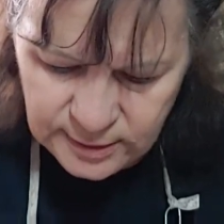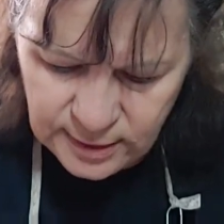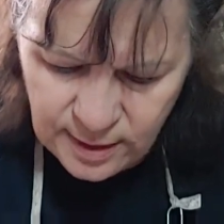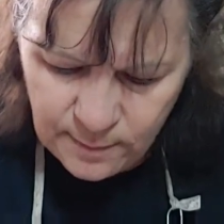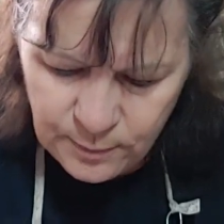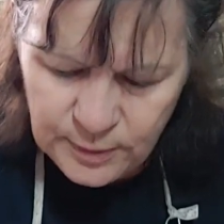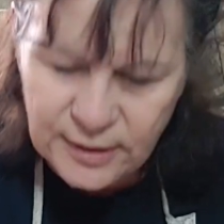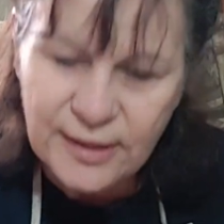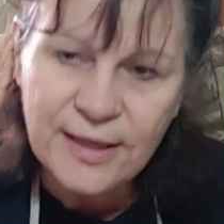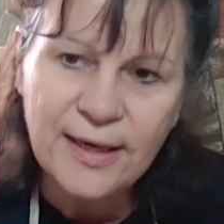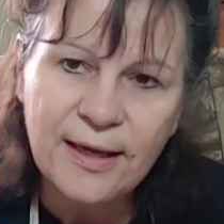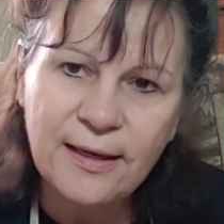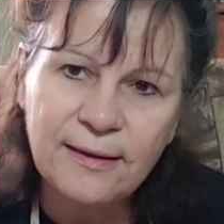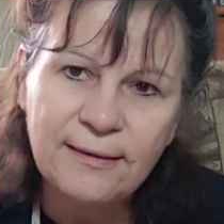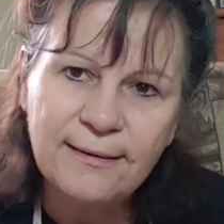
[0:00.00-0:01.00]
it up
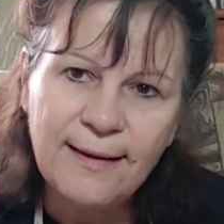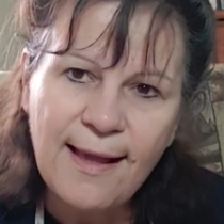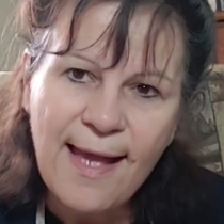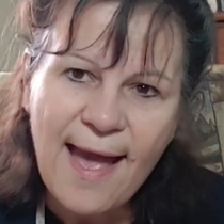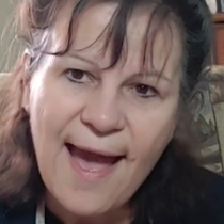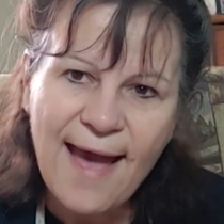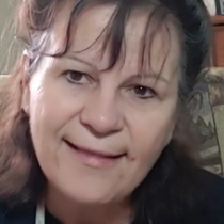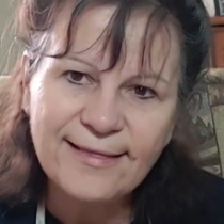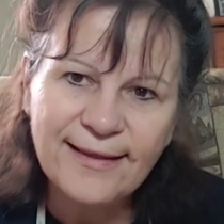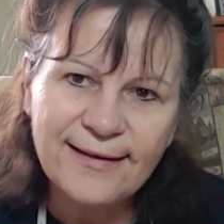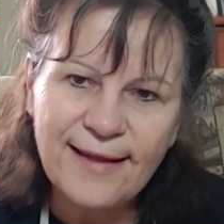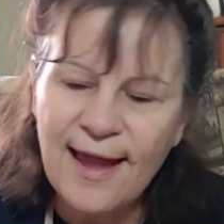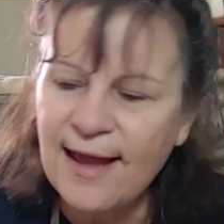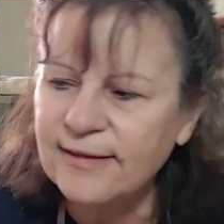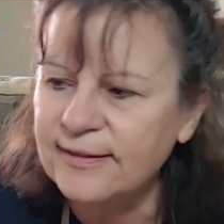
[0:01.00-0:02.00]
again at the
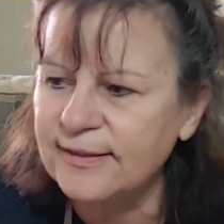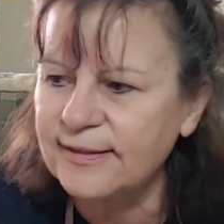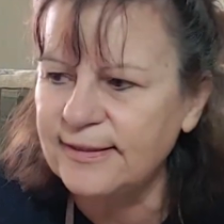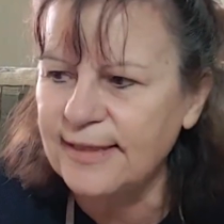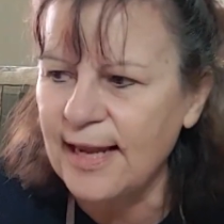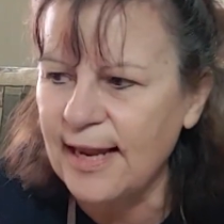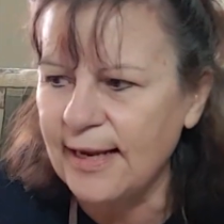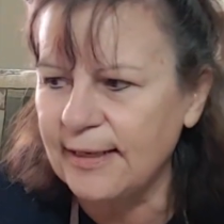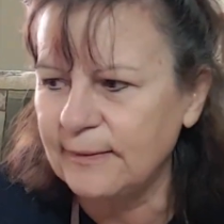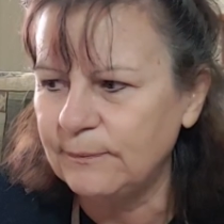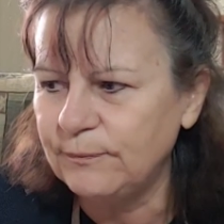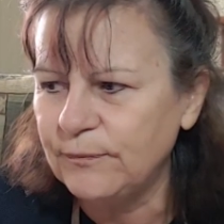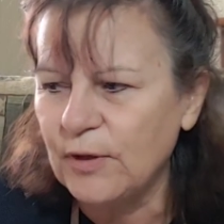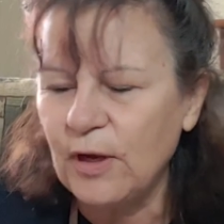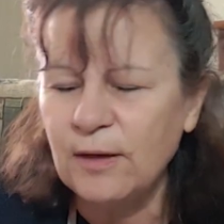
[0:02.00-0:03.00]
last day.
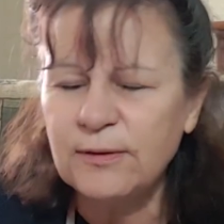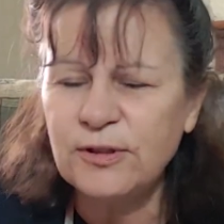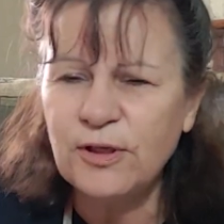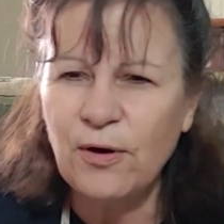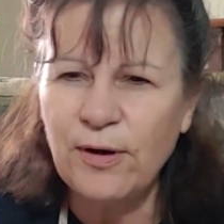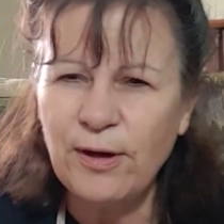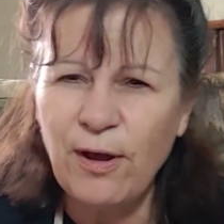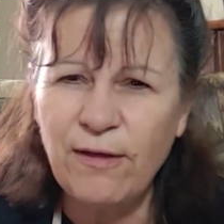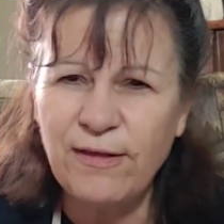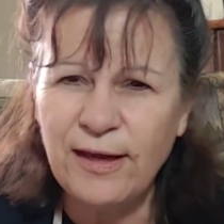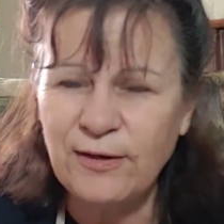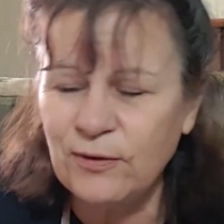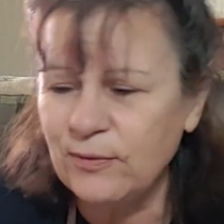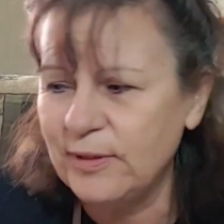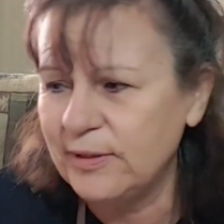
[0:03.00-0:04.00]
Sorry, all
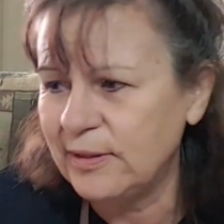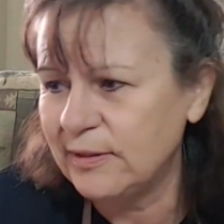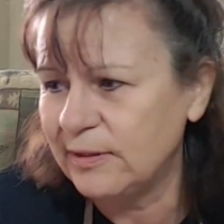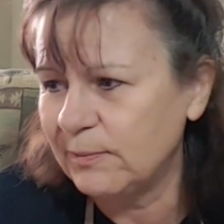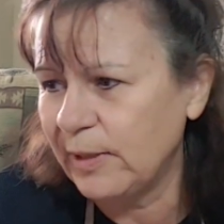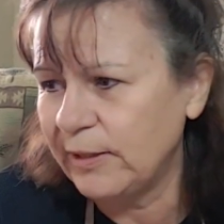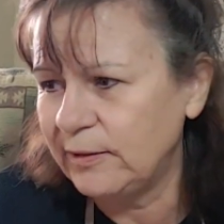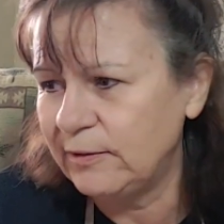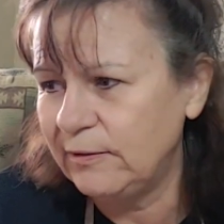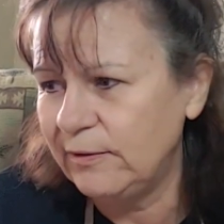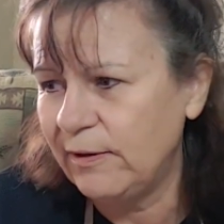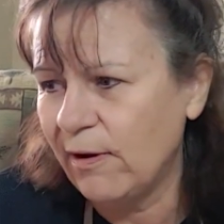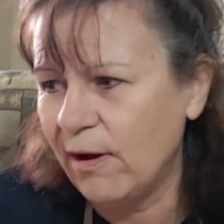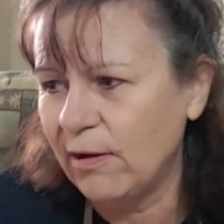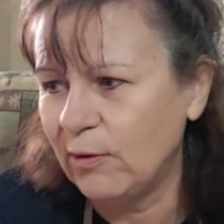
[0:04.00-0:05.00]
that noise is my
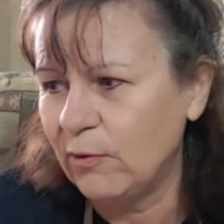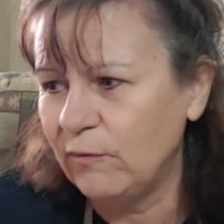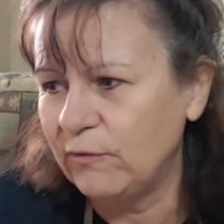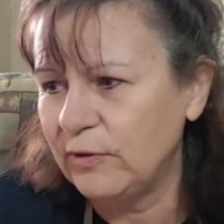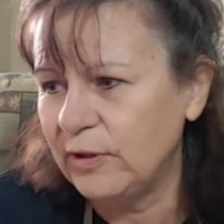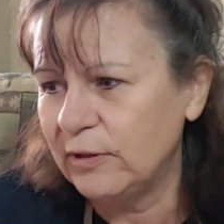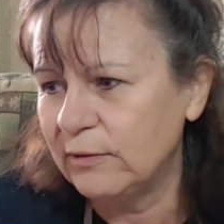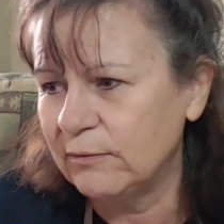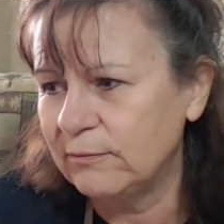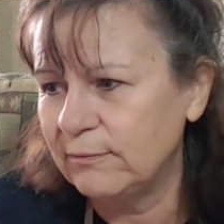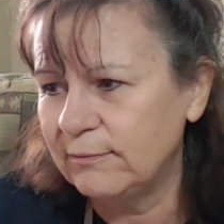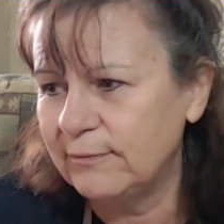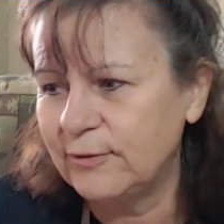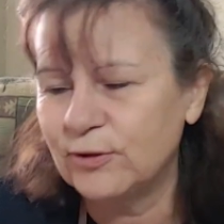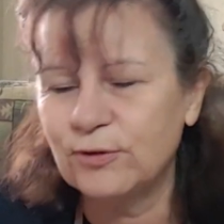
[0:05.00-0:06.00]
dog over there
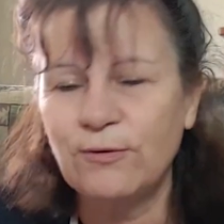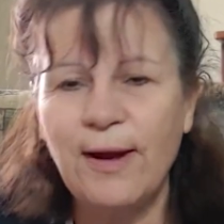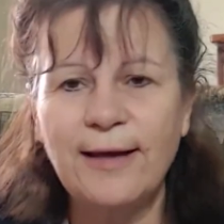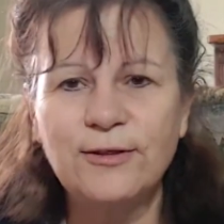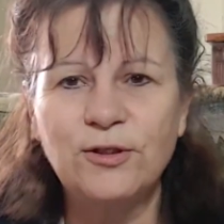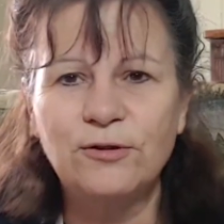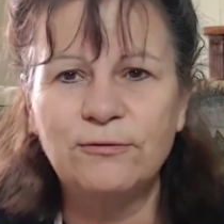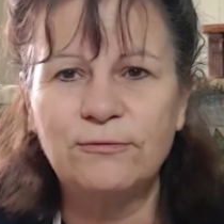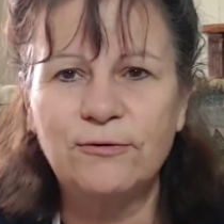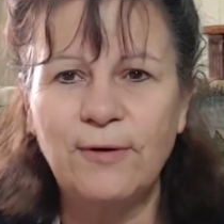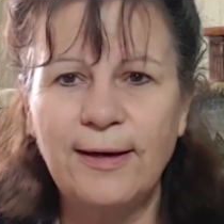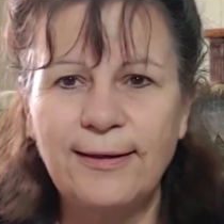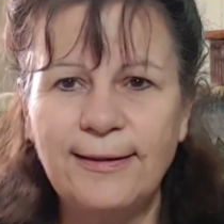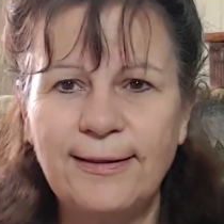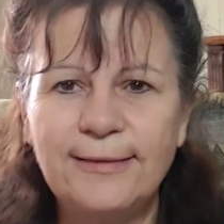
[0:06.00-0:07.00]
scratching,
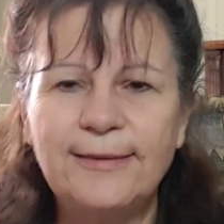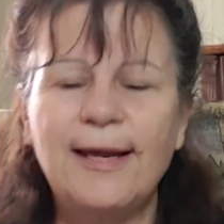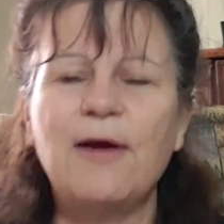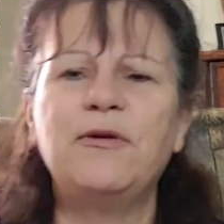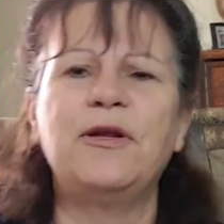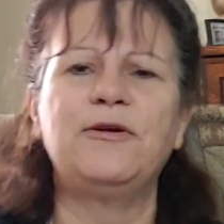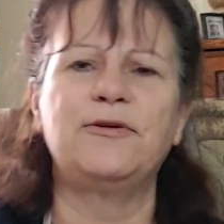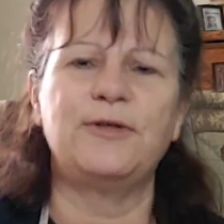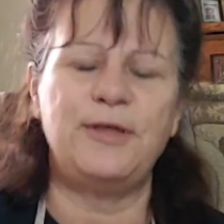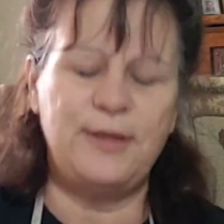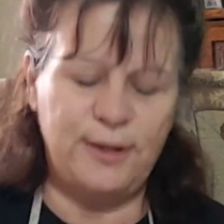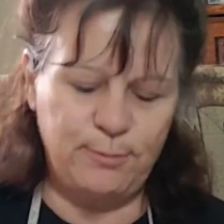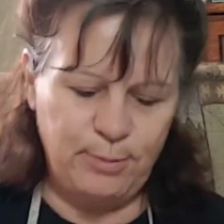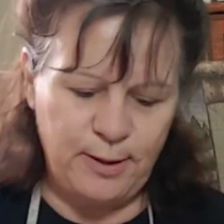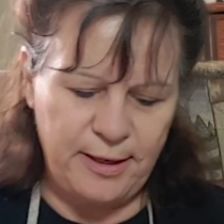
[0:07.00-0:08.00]
trying to get down
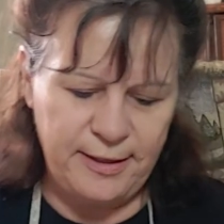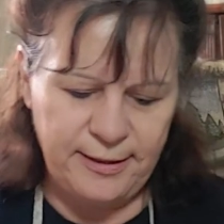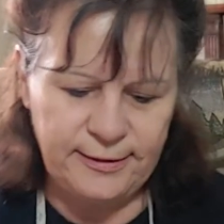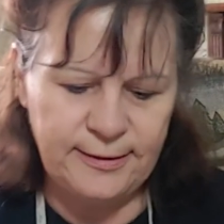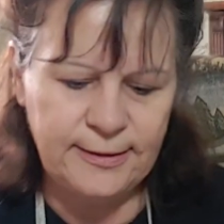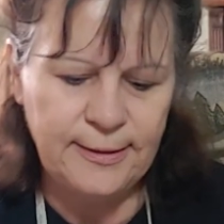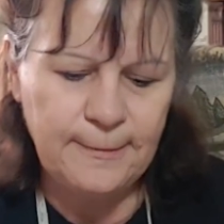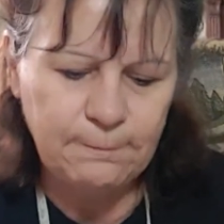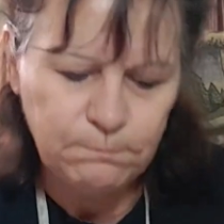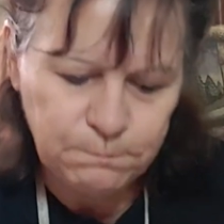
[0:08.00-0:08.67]
underneath the blankets.